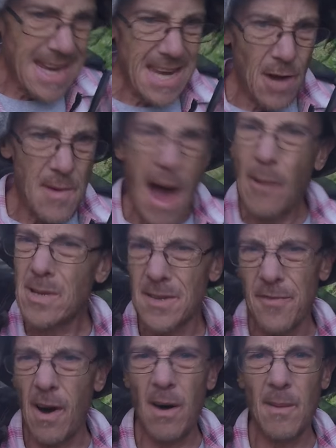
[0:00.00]
you know, now it's
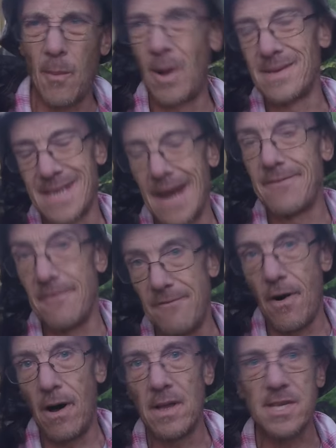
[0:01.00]
the fall, well, it's not the
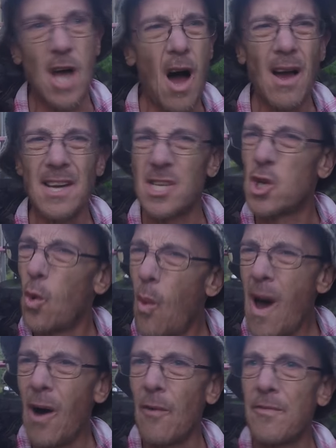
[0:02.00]
fall, it's August
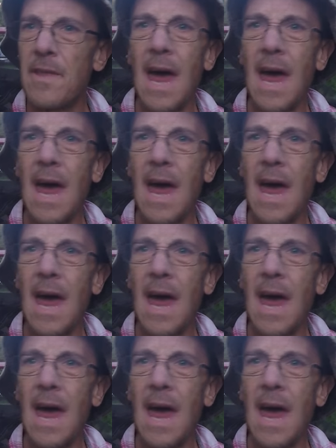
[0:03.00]
12th.